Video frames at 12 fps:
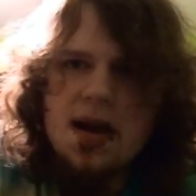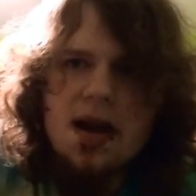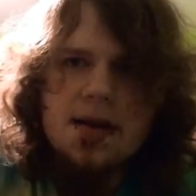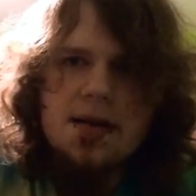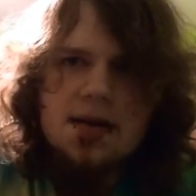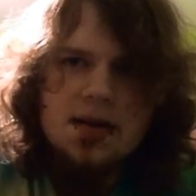
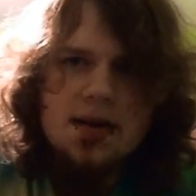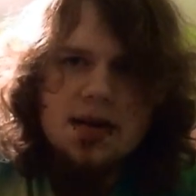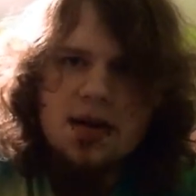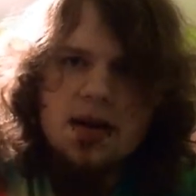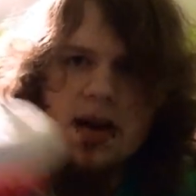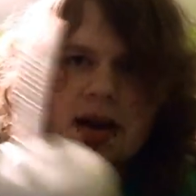And,
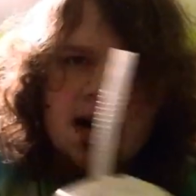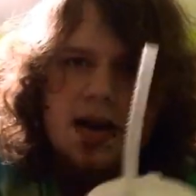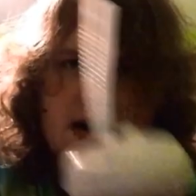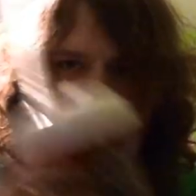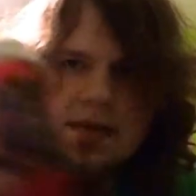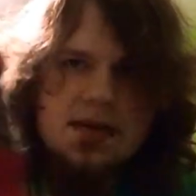
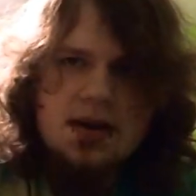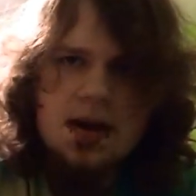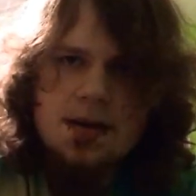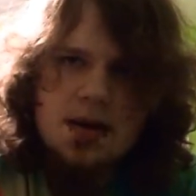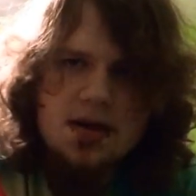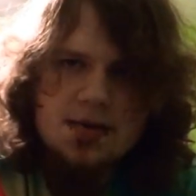goddamn, this
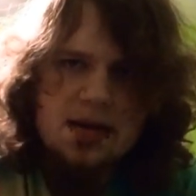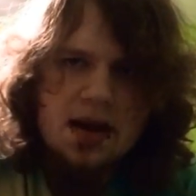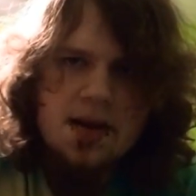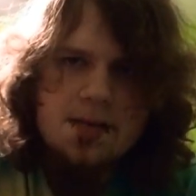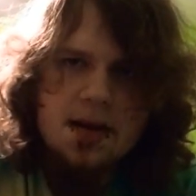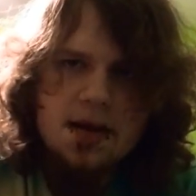cup cost me like
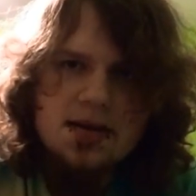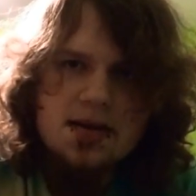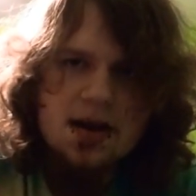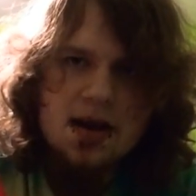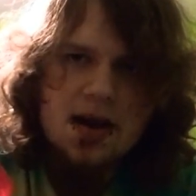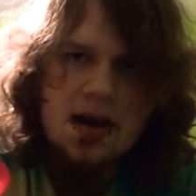$8.
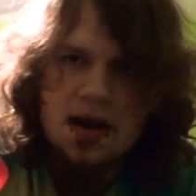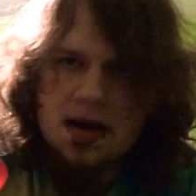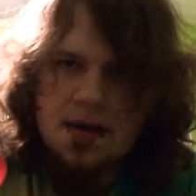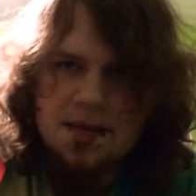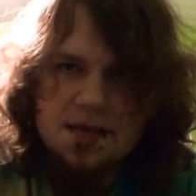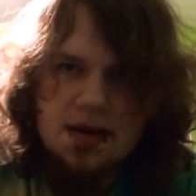And
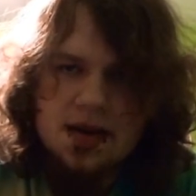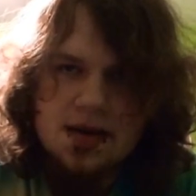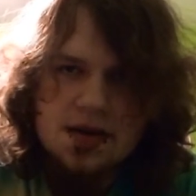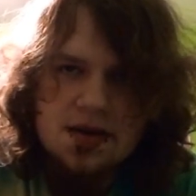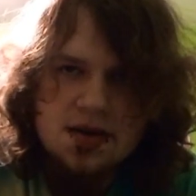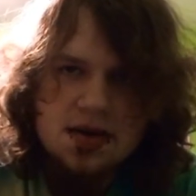I'm fucking
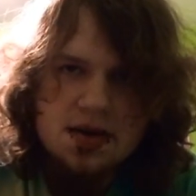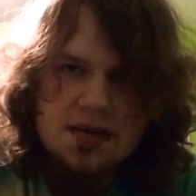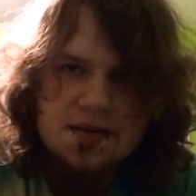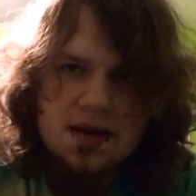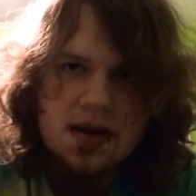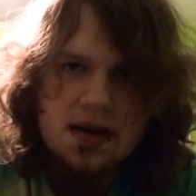using this
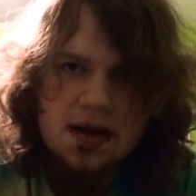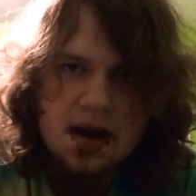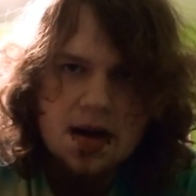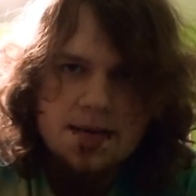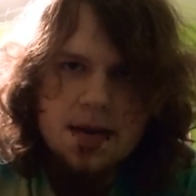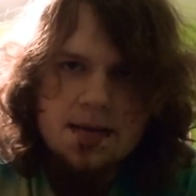fucking
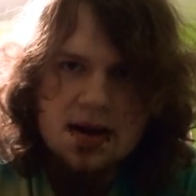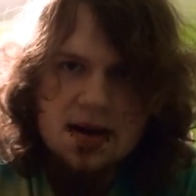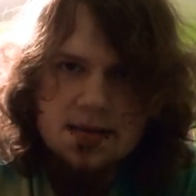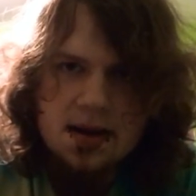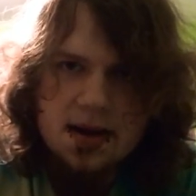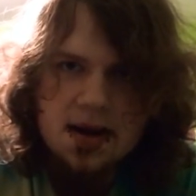cup. I'm getting
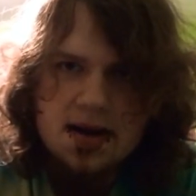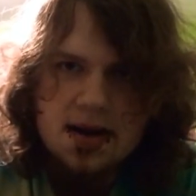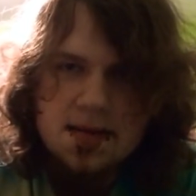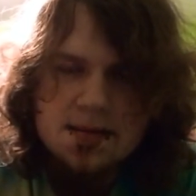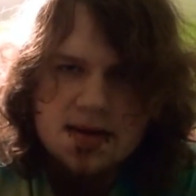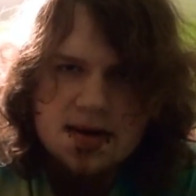my
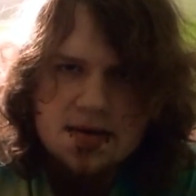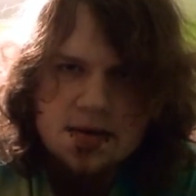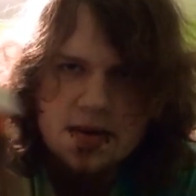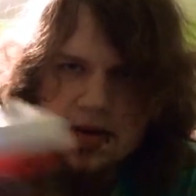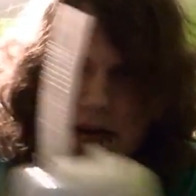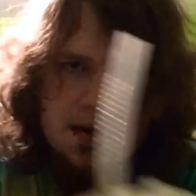goddamn money's
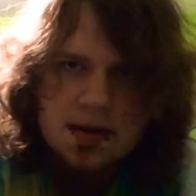worth.